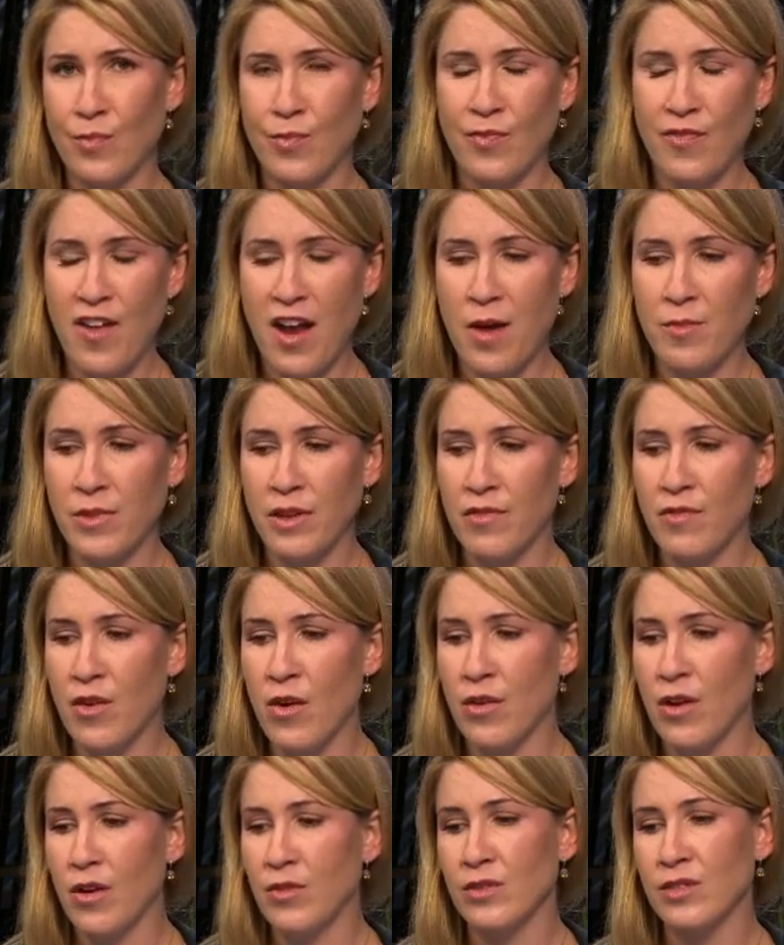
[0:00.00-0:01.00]
family
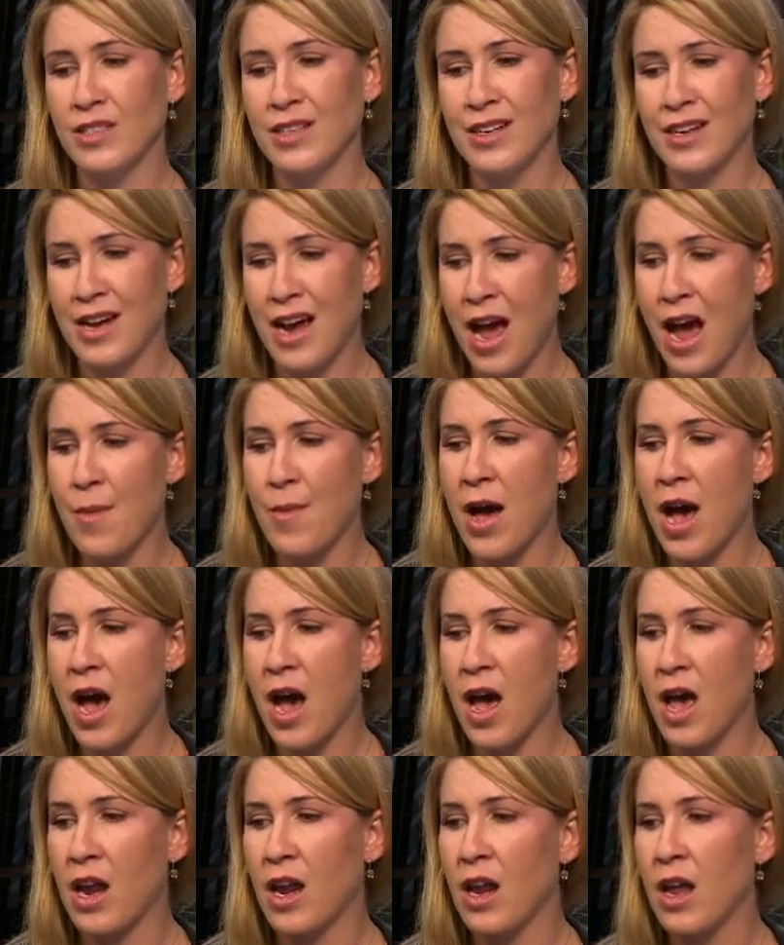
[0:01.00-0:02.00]
photos. Yeah, see, I don't really Come care
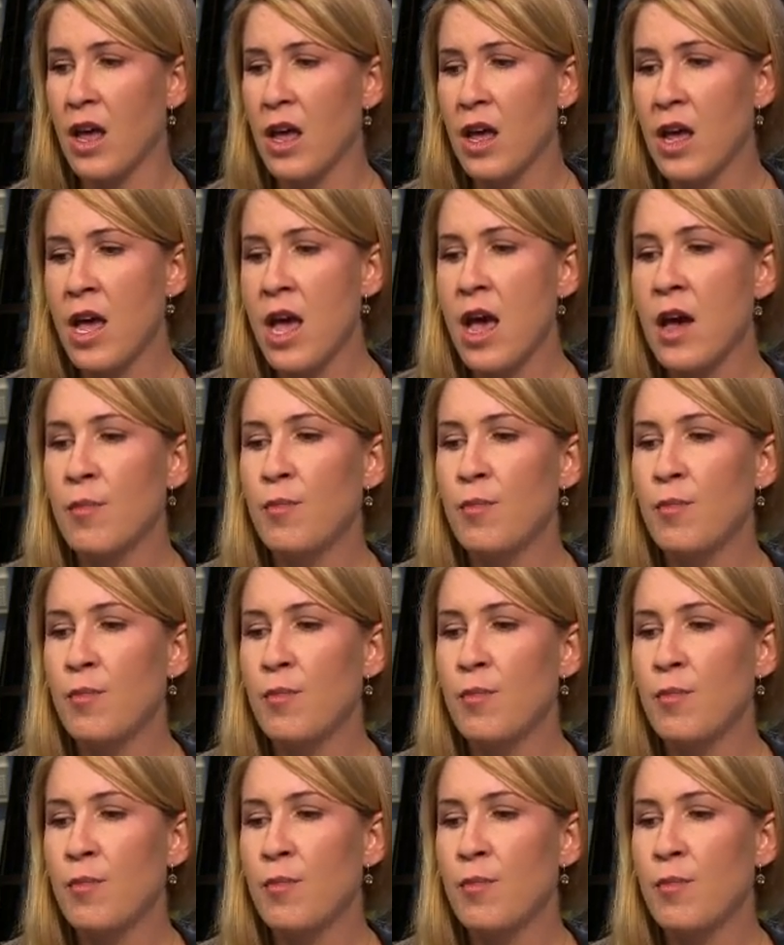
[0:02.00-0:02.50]
on. about that. Yeah.